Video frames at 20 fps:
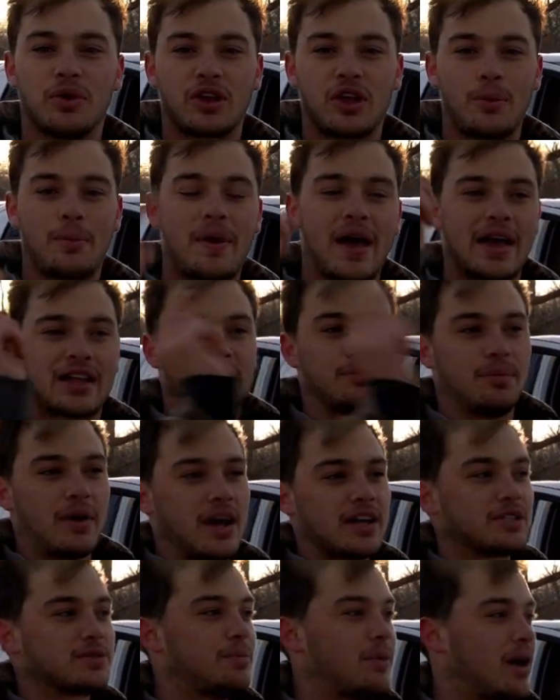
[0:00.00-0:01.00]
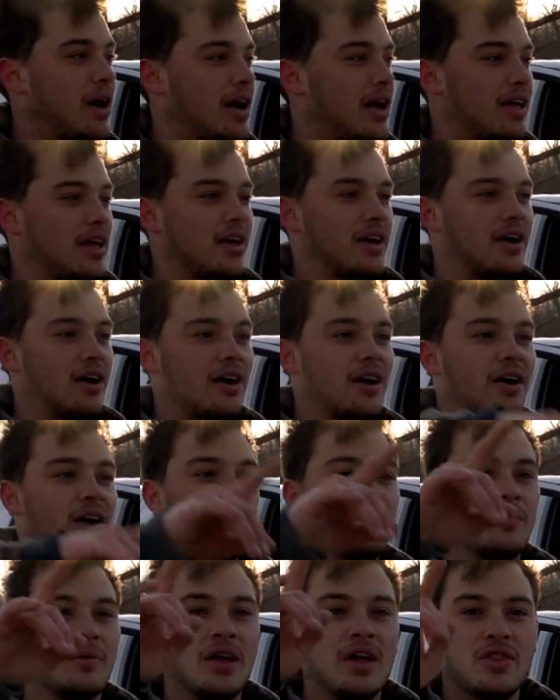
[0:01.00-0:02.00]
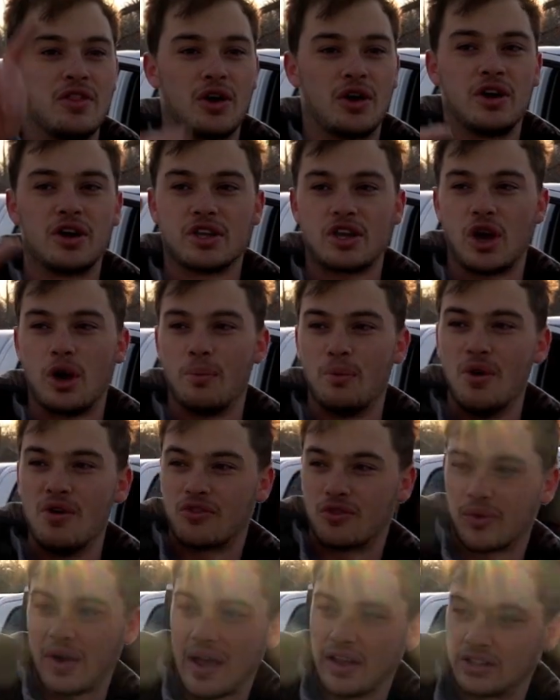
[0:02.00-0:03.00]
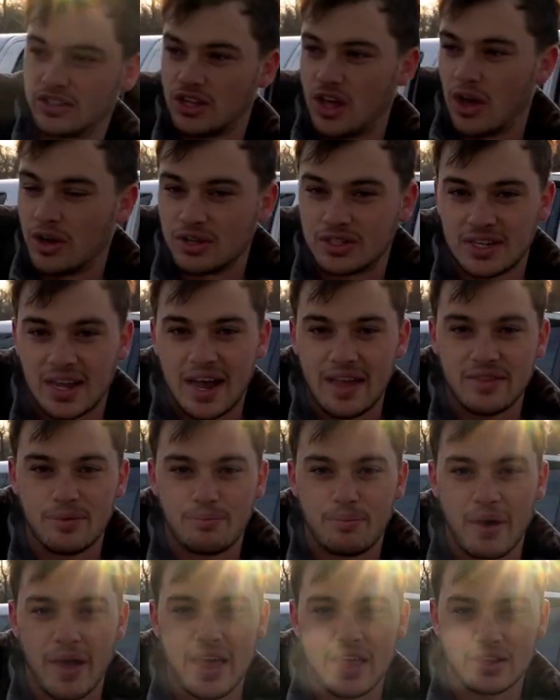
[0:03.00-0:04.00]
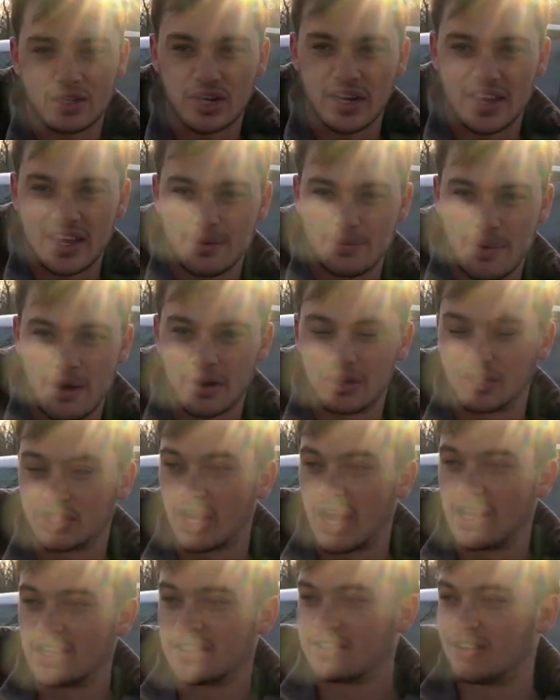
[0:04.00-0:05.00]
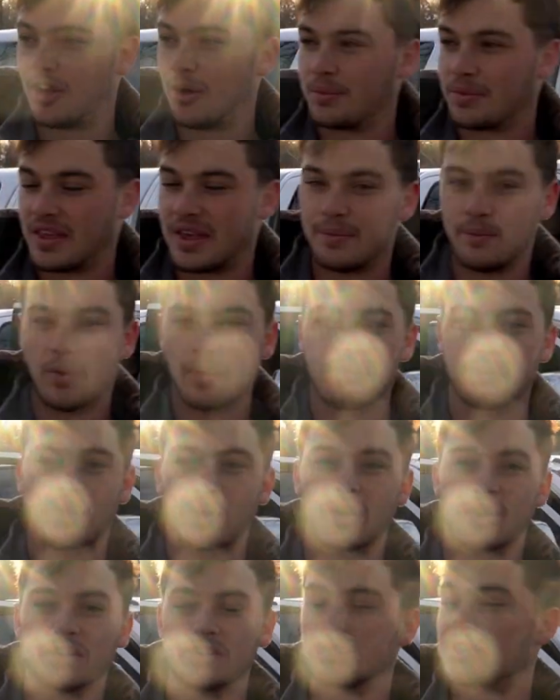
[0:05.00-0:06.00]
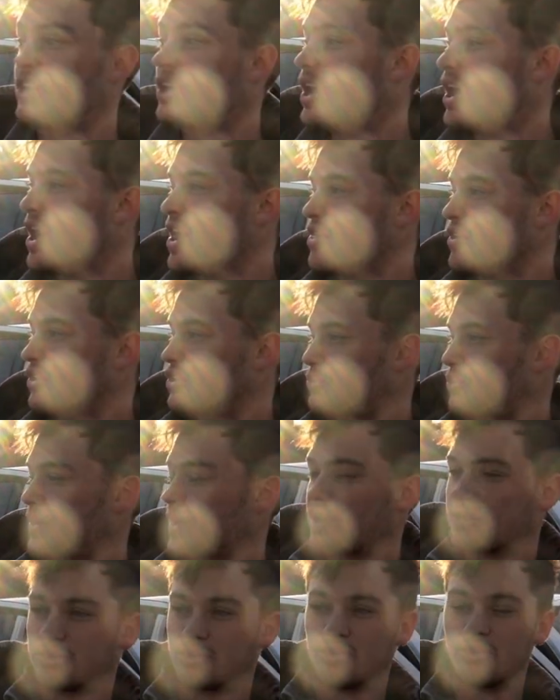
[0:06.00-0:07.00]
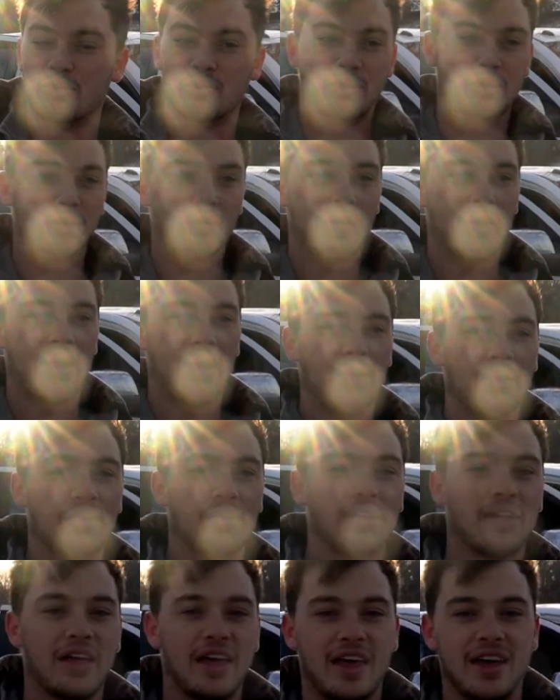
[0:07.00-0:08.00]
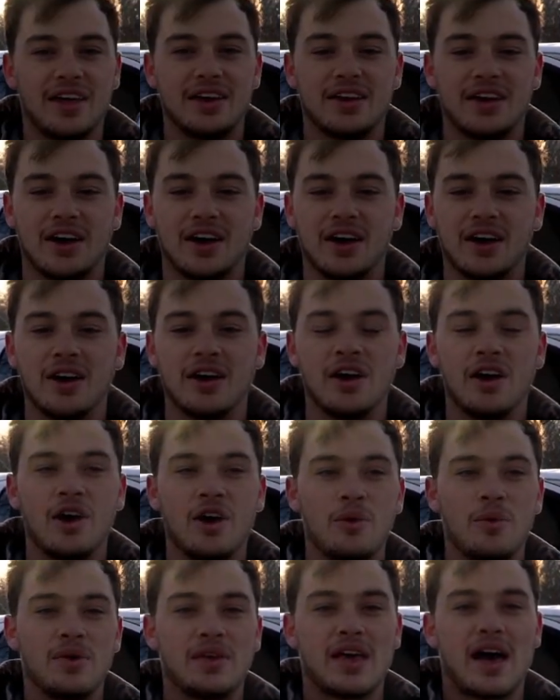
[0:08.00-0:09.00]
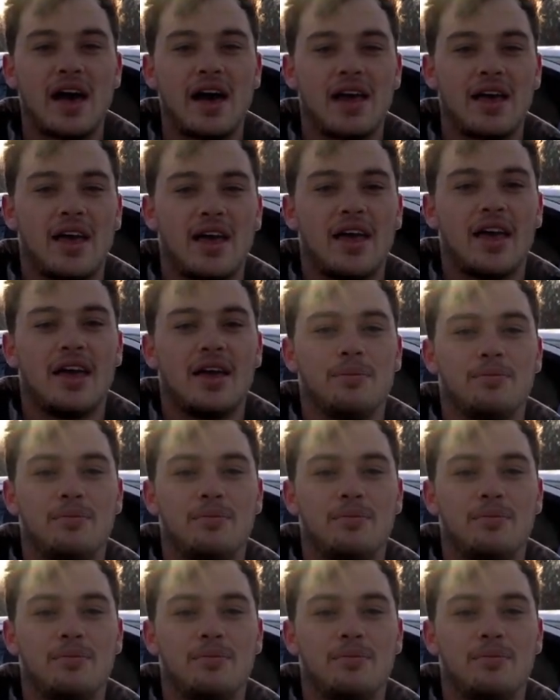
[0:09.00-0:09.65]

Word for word: gonna go back to my spot. Um, they're gonna go move around to the other side of the bank, try to get better shots on them, get more birds. They're swinging through real well. And uh, we got a